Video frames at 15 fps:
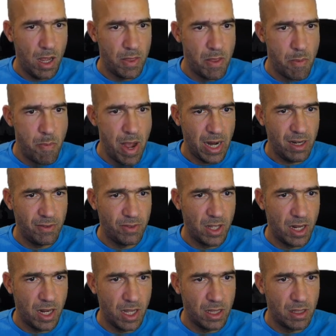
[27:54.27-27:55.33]
And the back of
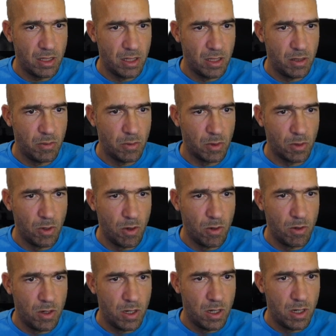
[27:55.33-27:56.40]
the head will
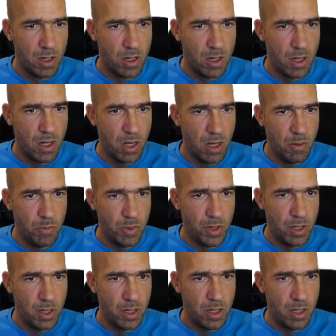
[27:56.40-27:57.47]
go up
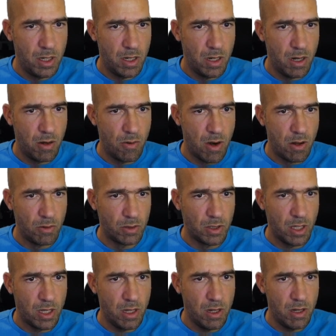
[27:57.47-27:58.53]

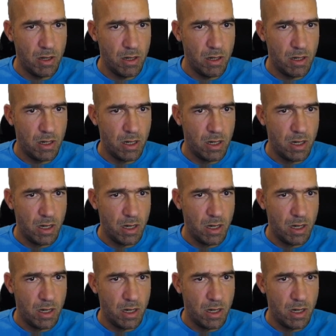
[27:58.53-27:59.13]
around here.